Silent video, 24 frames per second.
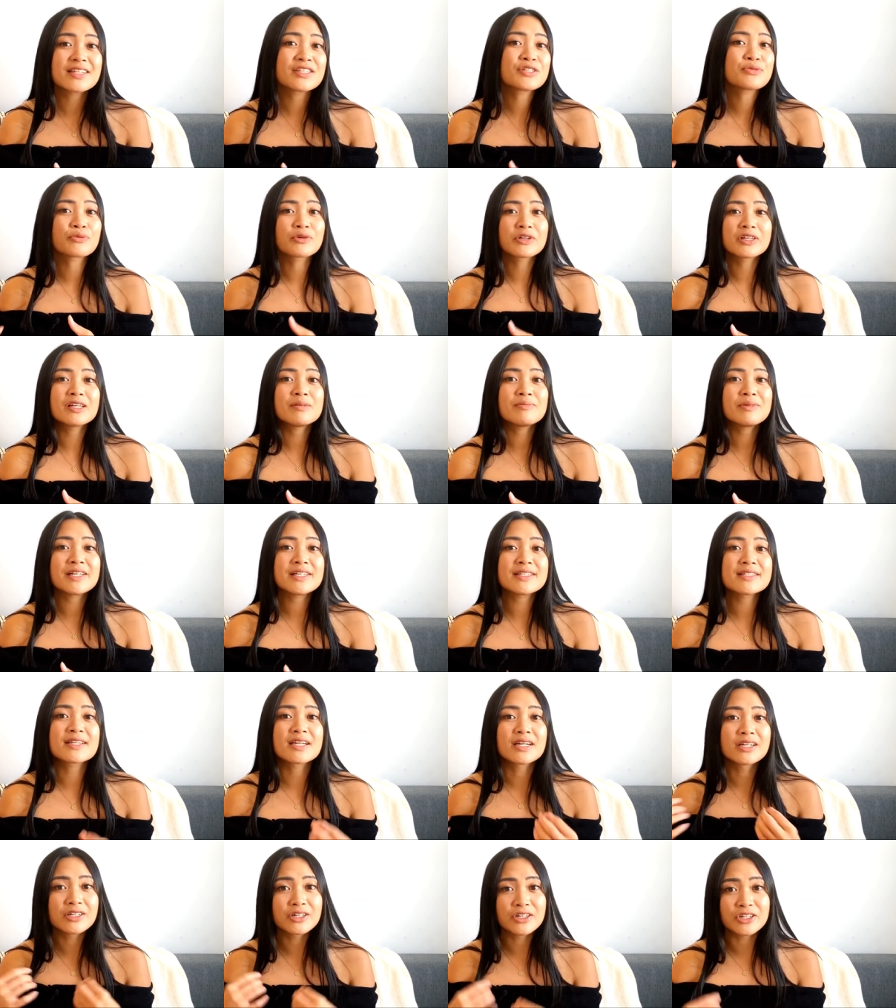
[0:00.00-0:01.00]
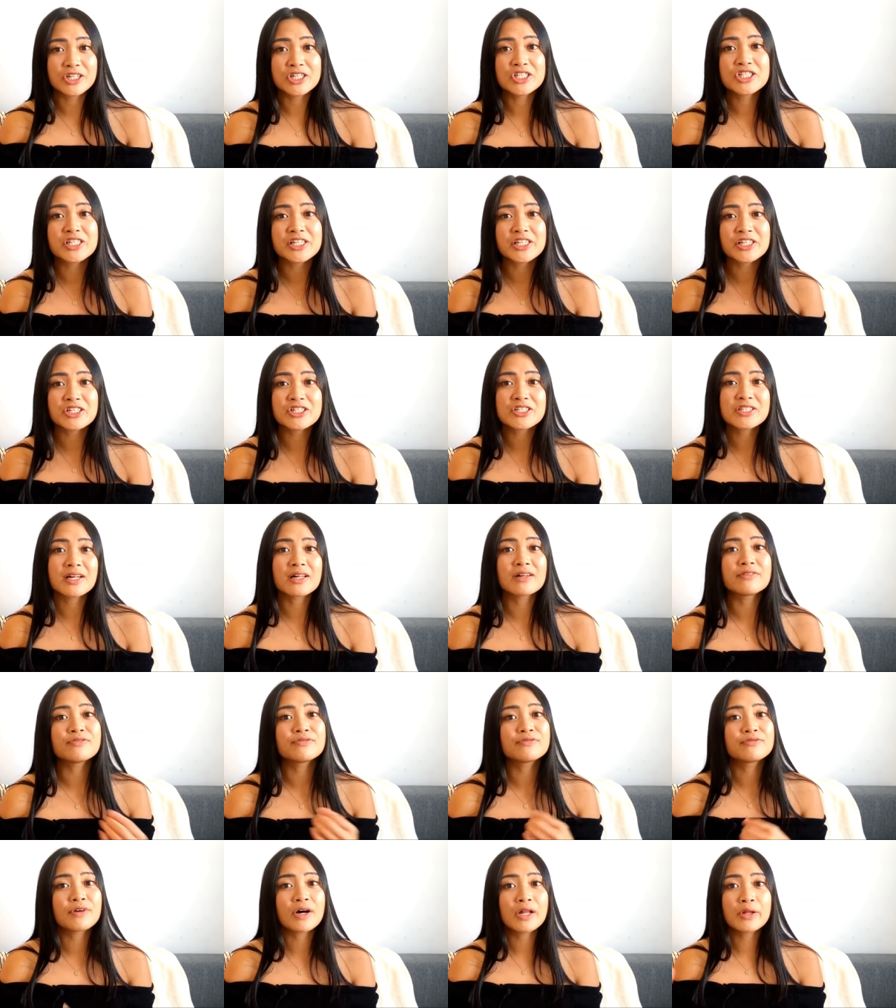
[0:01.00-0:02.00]
this really means nourishing
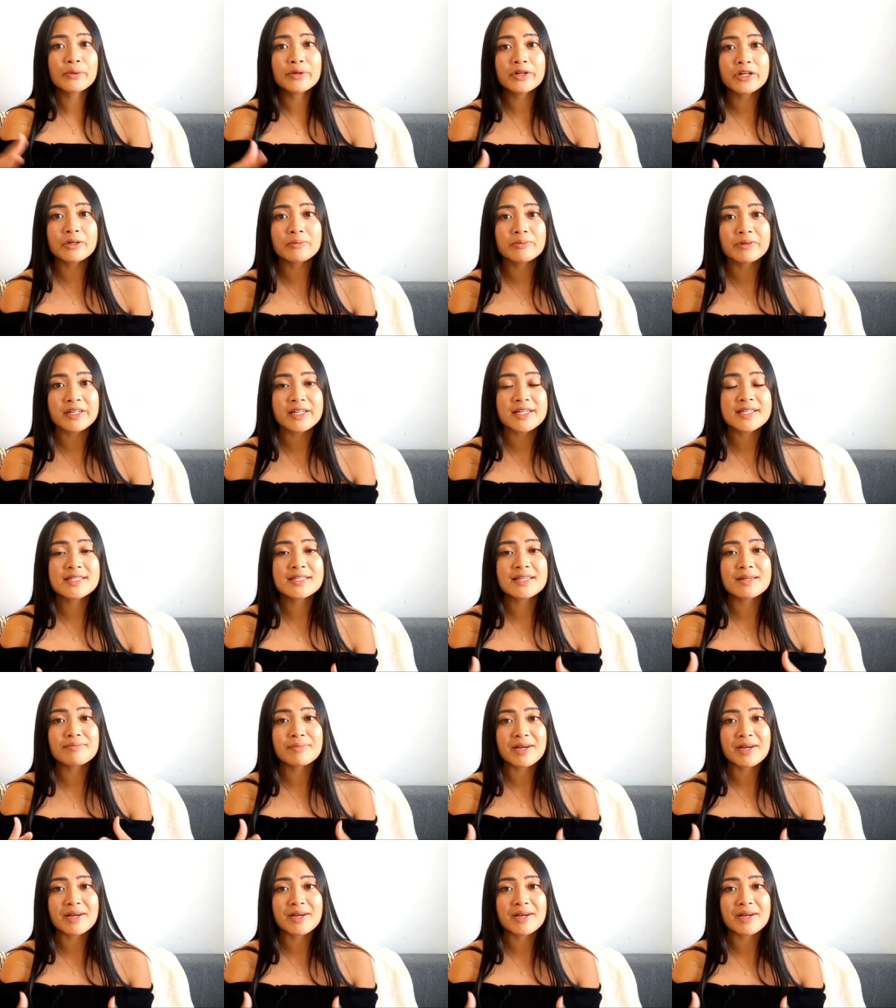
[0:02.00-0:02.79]
yourself, following your bliss,